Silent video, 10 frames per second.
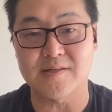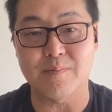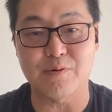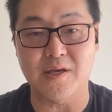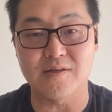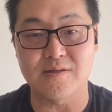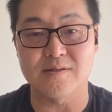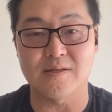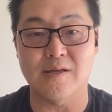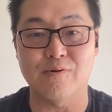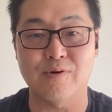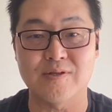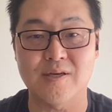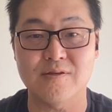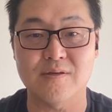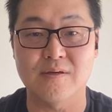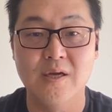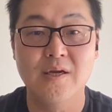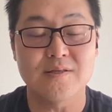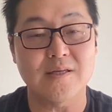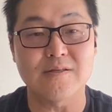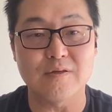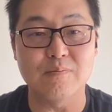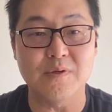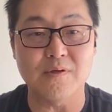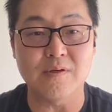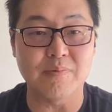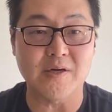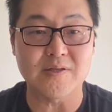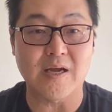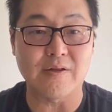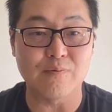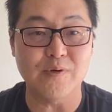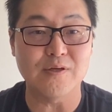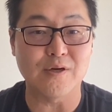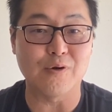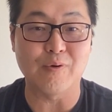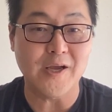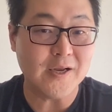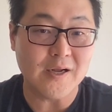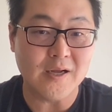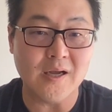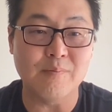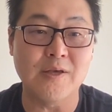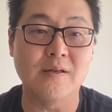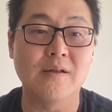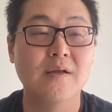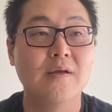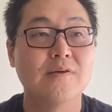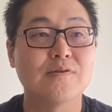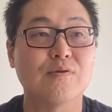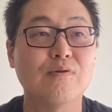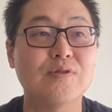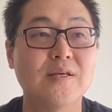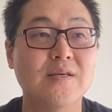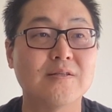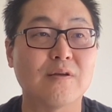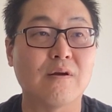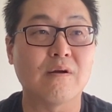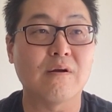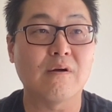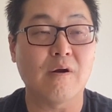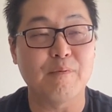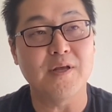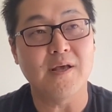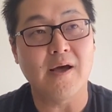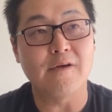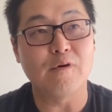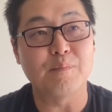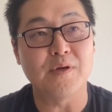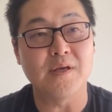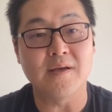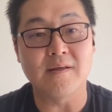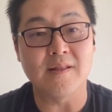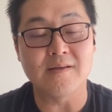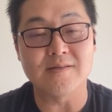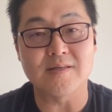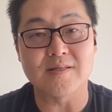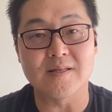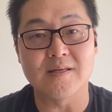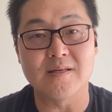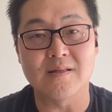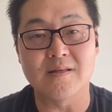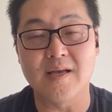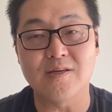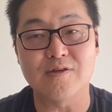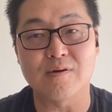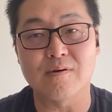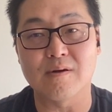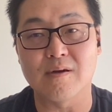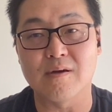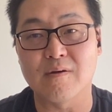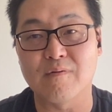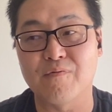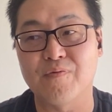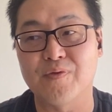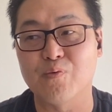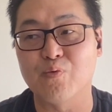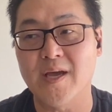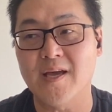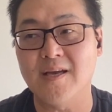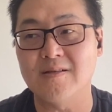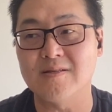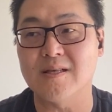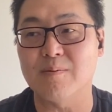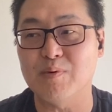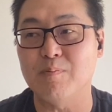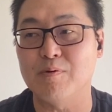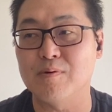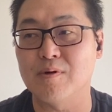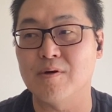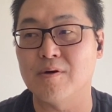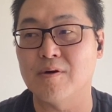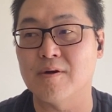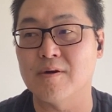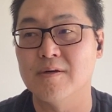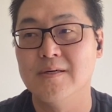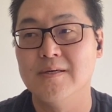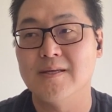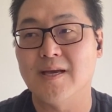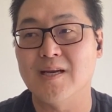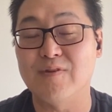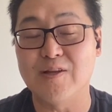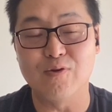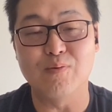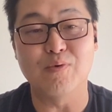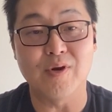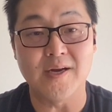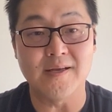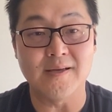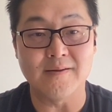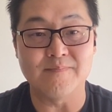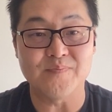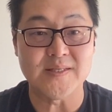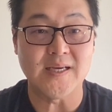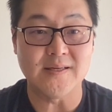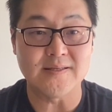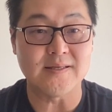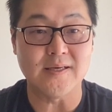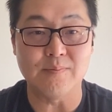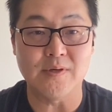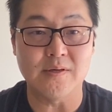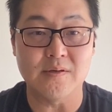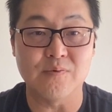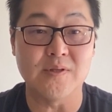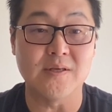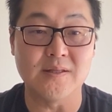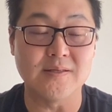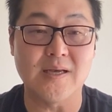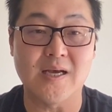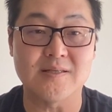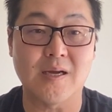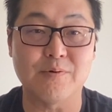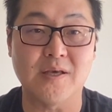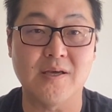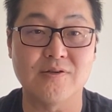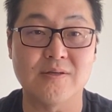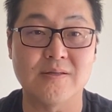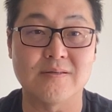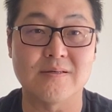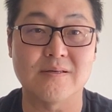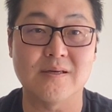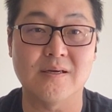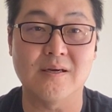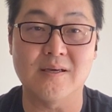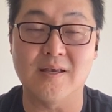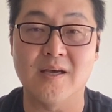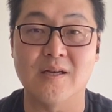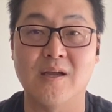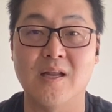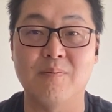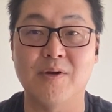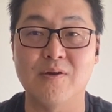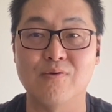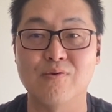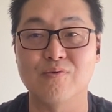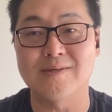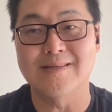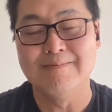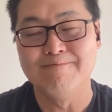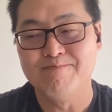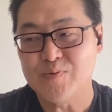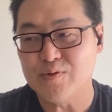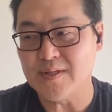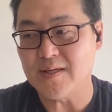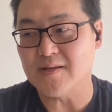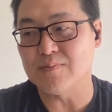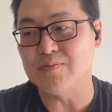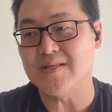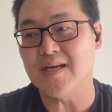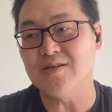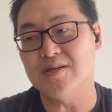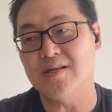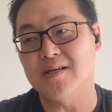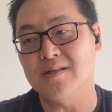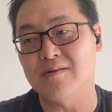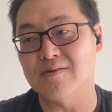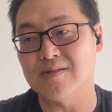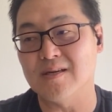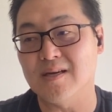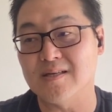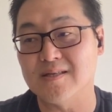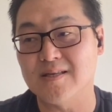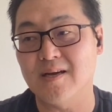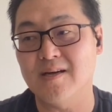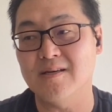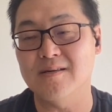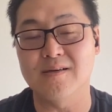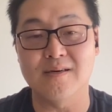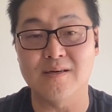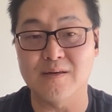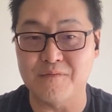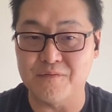applications in that organization. So that's $2 million out the window, right? So those things are pretty eye-opening. And then just the nature of the ways that people are kind of enumerating data schema within these SaaS applications. Again, anybody who's doing customization, there's a ton of